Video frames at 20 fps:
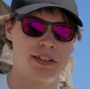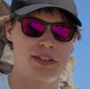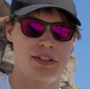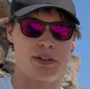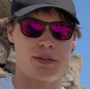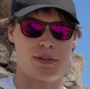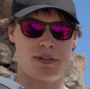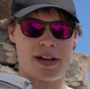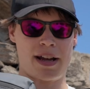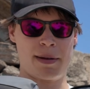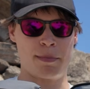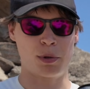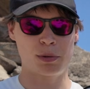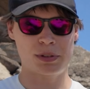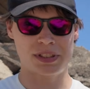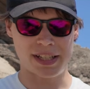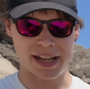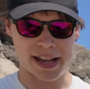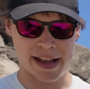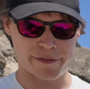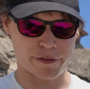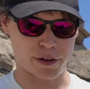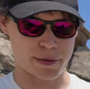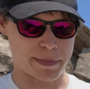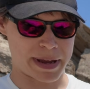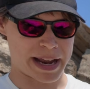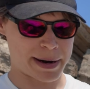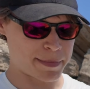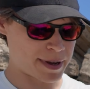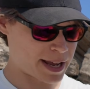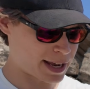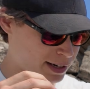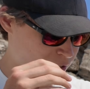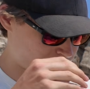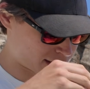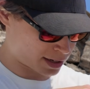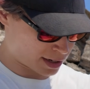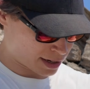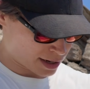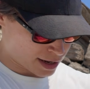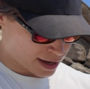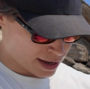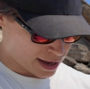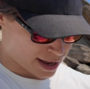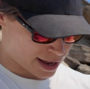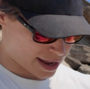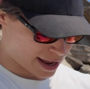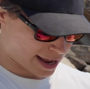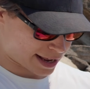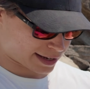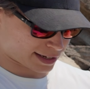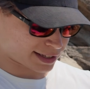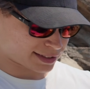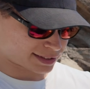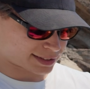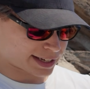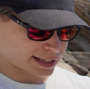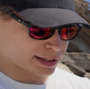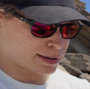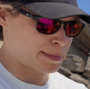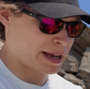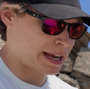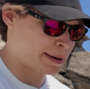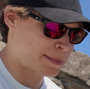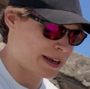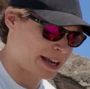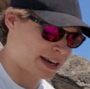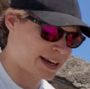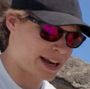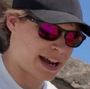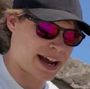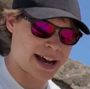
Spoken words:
So I mostly have a backpack. And inside the backpack,